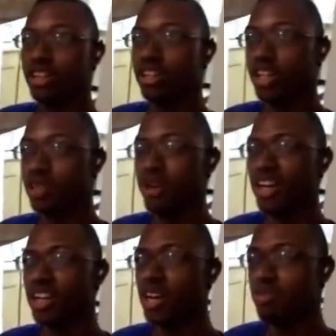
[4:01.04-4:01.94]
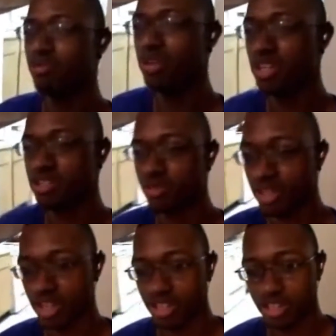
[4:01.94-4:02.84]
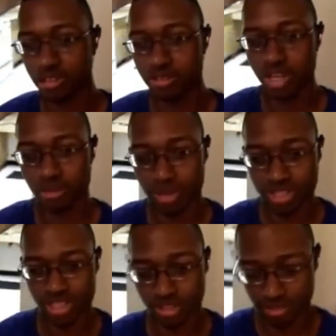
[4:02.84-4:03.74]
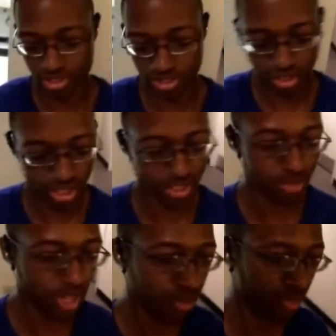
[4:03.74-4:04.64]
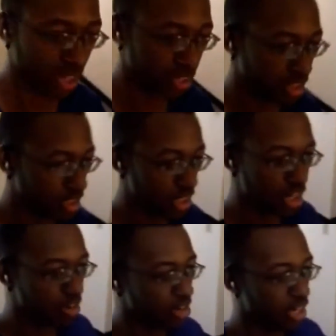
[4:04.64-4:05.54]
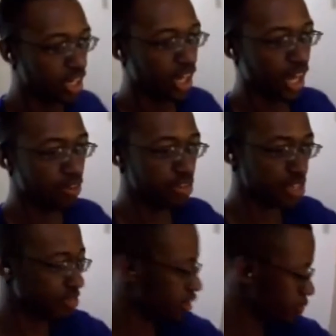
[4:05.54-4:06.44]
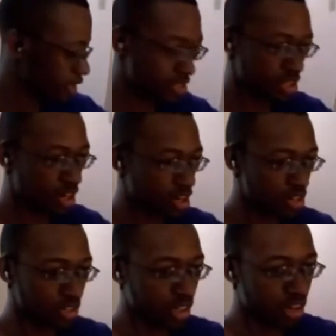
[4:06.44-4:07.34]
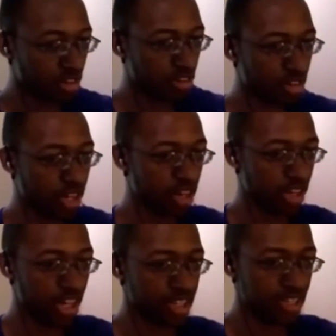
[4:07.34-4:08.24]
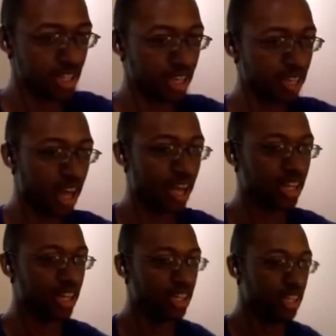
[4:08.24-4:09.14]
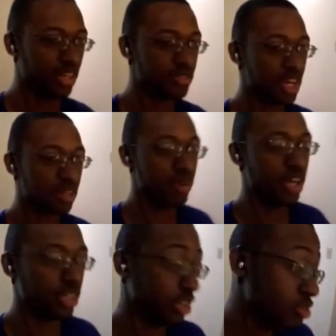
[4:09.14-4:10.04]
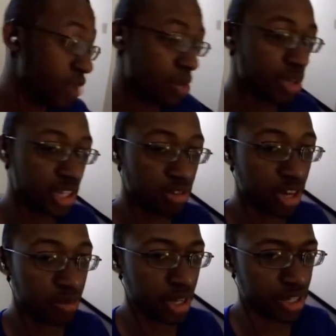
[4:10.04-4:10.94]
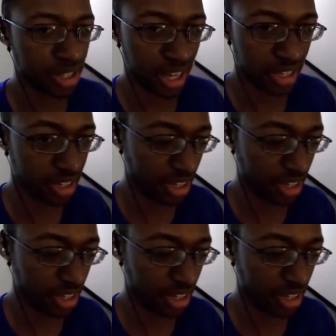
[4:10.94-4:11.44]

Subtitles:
in about a couple months, we're gonna do a Bustin' Up the Streets remix. Having some of the big stars local here in HC, like I'm talking about who may be in the remix, like